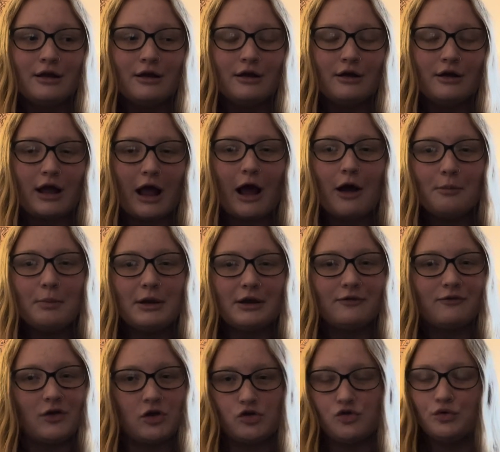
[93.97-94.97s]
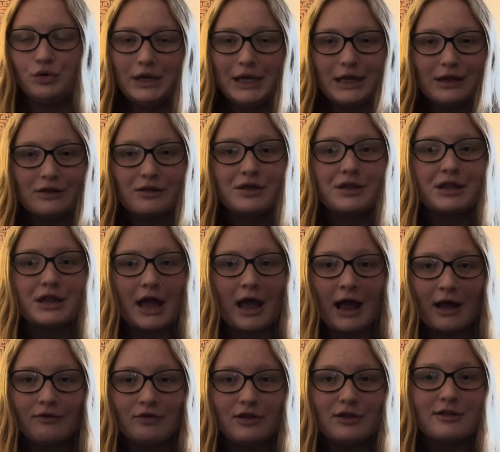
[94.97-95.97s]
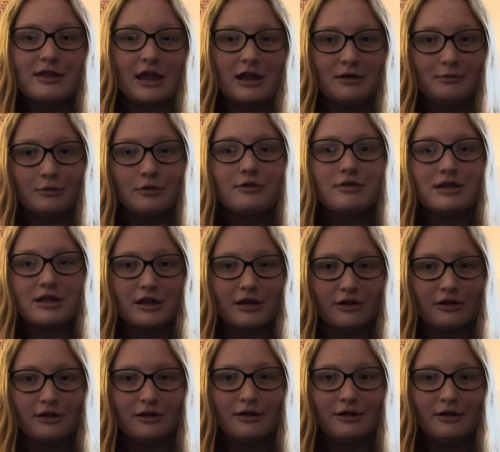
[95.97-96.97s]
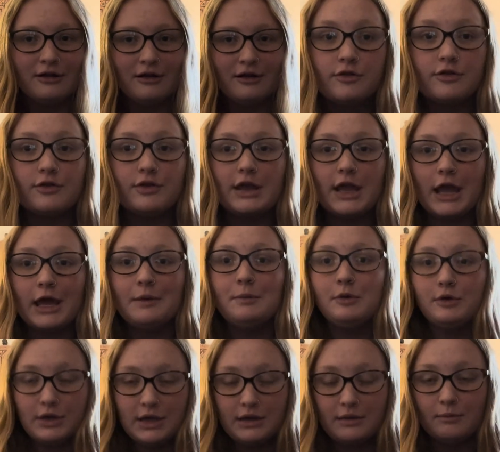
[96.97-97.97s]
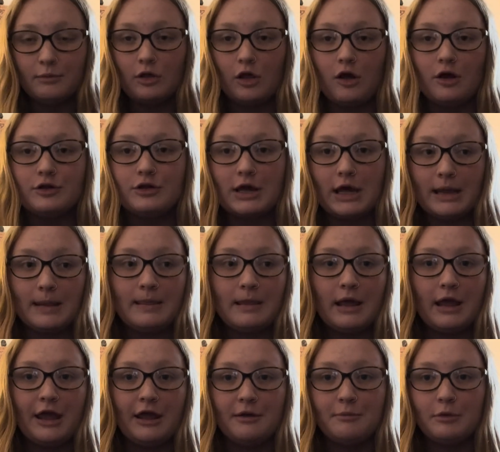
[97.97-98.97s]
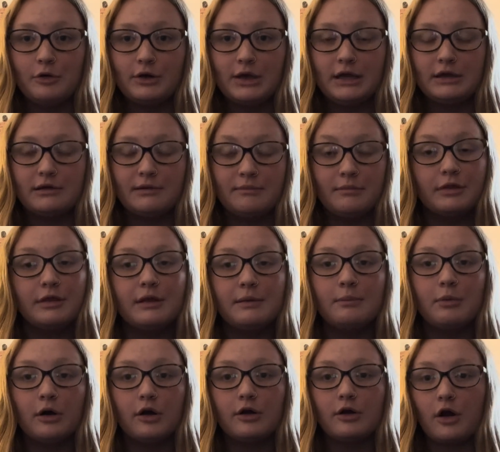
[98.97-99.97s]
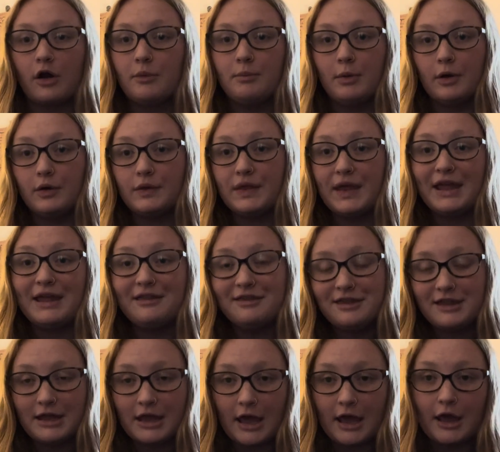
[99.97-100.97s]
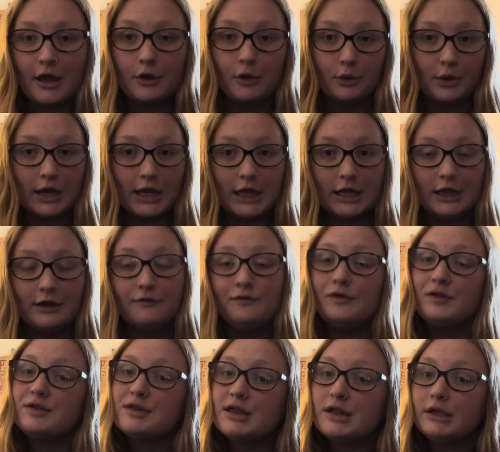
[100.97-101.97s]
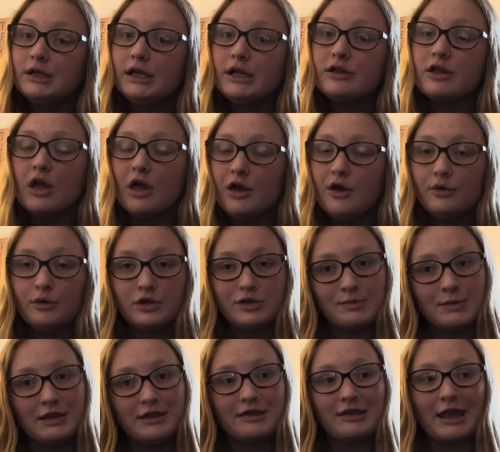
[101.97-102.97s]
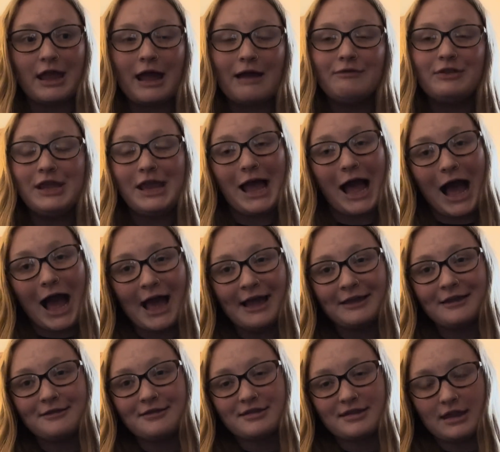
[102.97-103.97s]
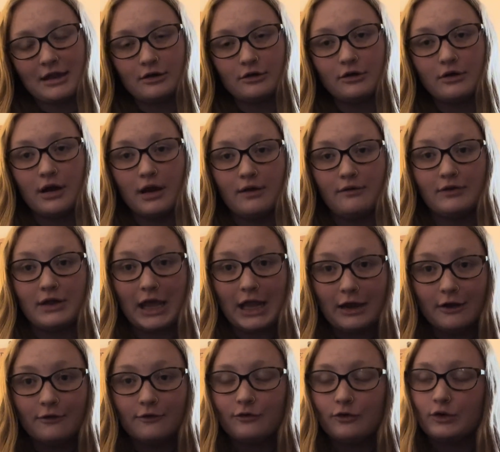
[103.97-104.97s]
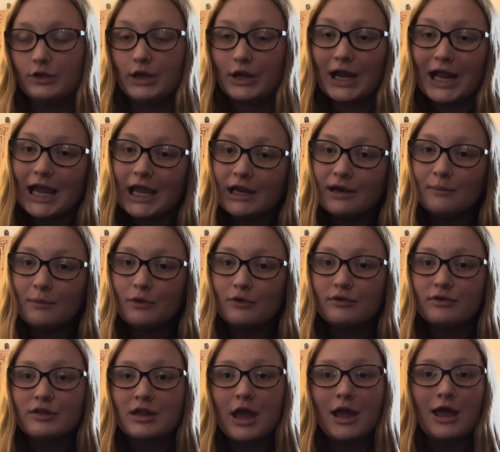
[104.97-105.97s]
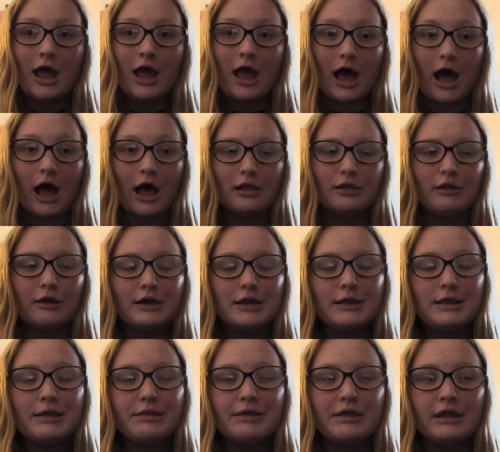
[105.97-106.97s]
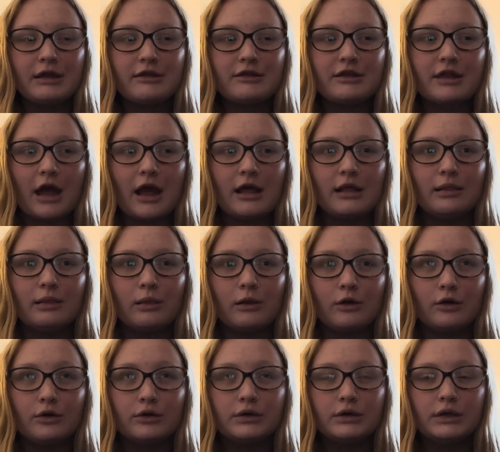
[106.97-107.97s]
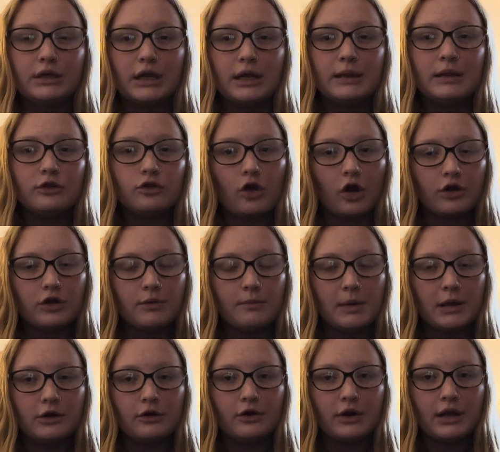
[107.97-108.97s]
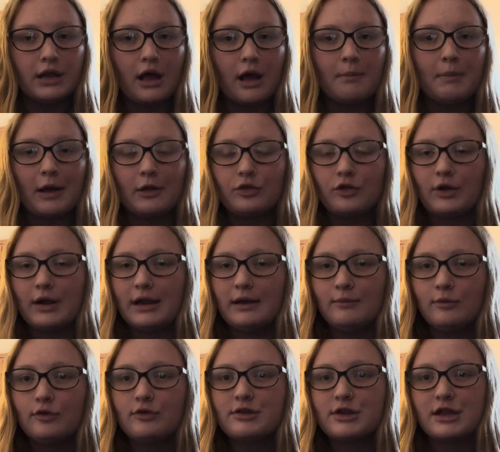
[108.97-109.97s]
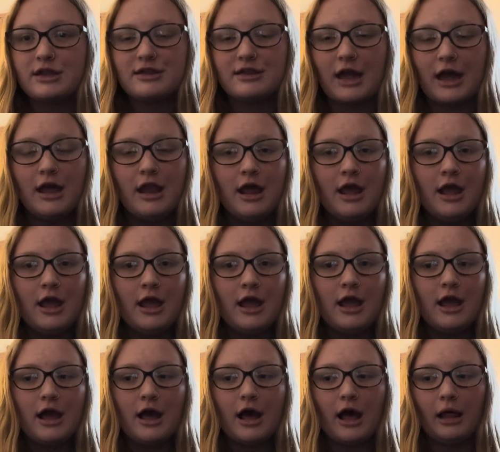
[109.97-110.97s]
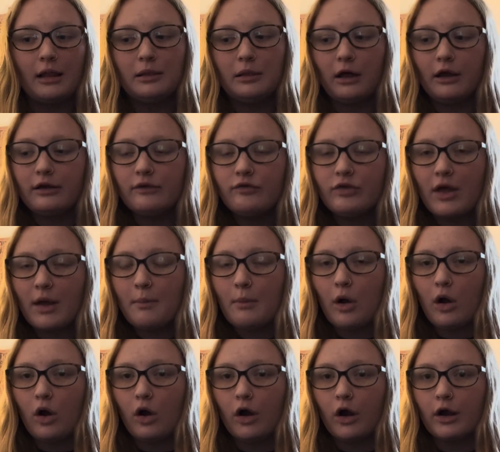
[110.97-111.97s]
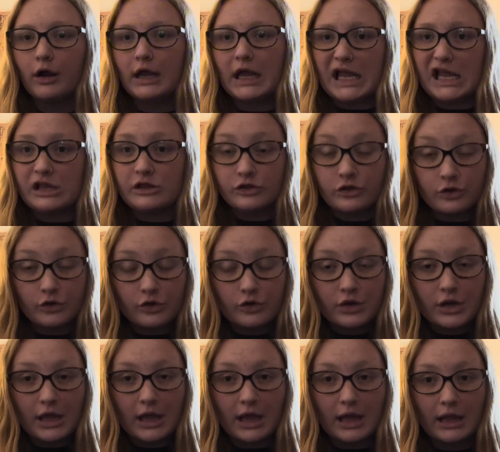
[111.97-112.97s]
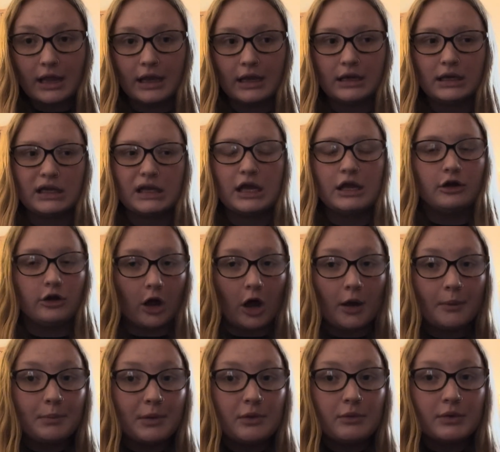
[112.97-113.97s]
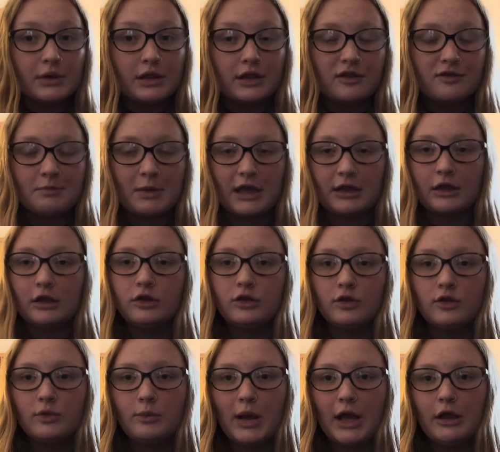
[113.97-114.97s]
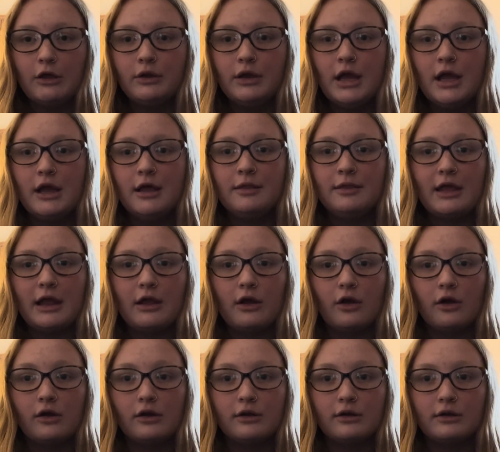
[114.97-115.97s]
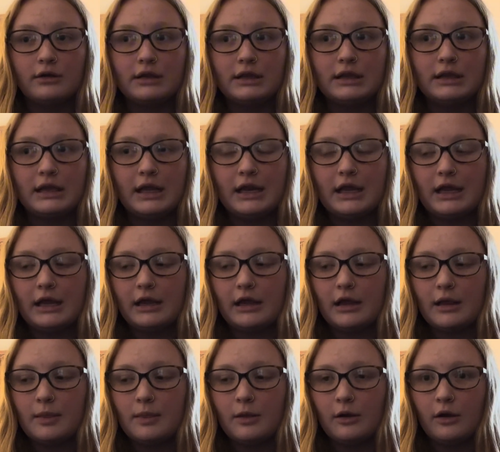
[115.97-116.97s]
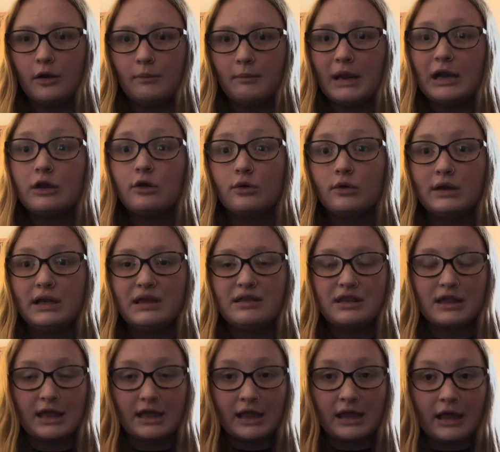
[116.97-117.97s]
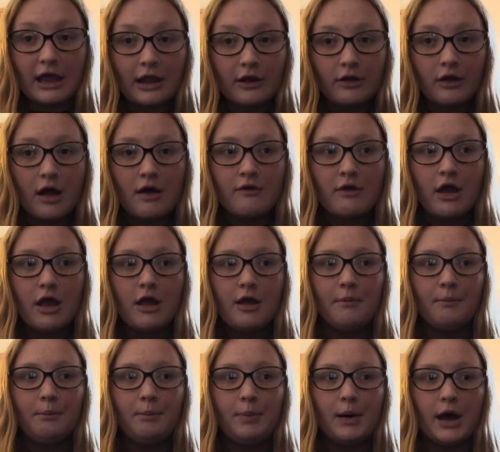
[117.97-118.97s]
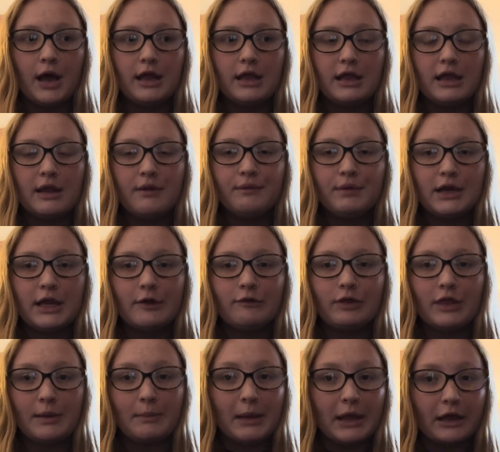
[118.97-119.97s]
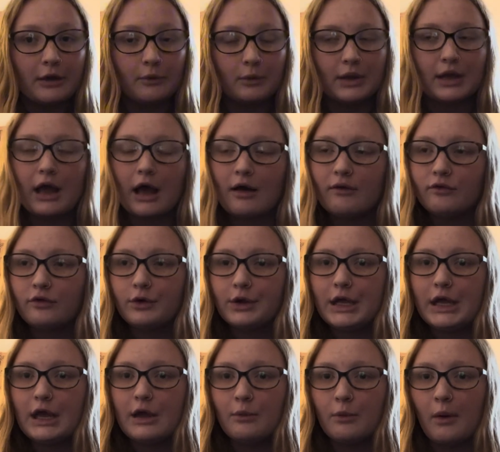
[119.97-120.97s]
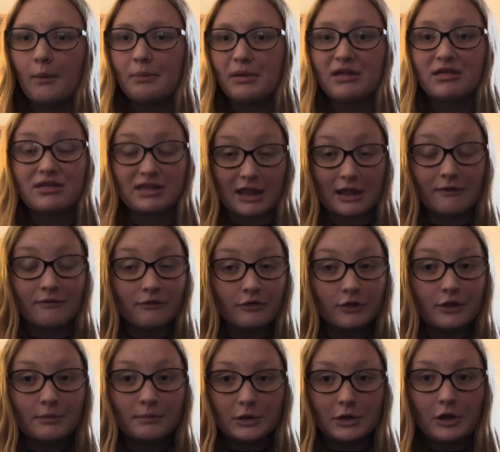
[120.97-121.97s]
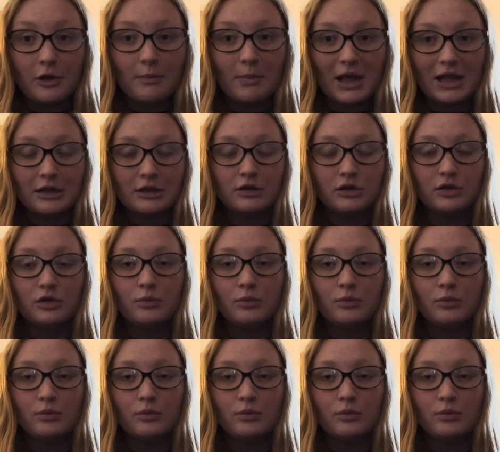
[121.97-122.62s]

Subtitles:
how beneficial it is to have these animals here. So the Animal Kingdom Lodge and the Animal Kingdom theme park are both AZA accredited facilities, which means they have the highest standard of care for their animals. A lot of the things I learned in the documentary about their animals is that a lot of them are injured and cannot be released back into the wild. They are getting their medical needs taken care of, but even if they make a recovery, it won't be safe for them to go back into the